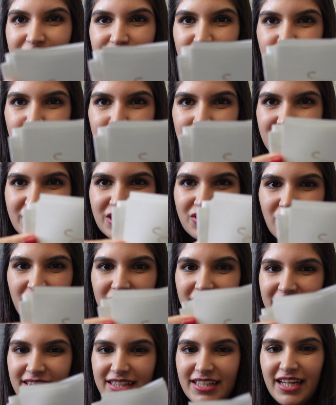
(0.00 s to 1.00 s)
super
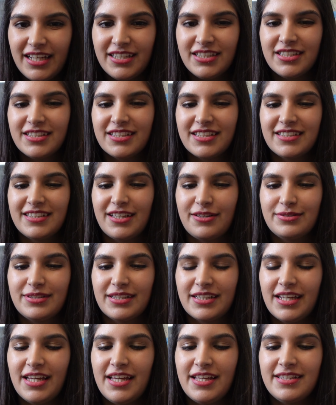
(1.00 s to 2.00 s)
straight yet just because I was
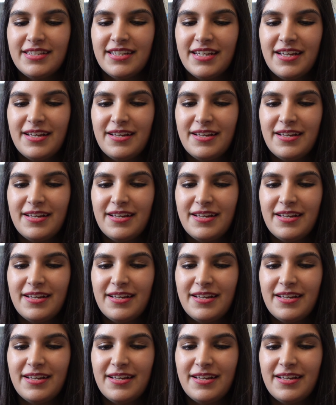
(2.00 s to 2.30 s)
a kid,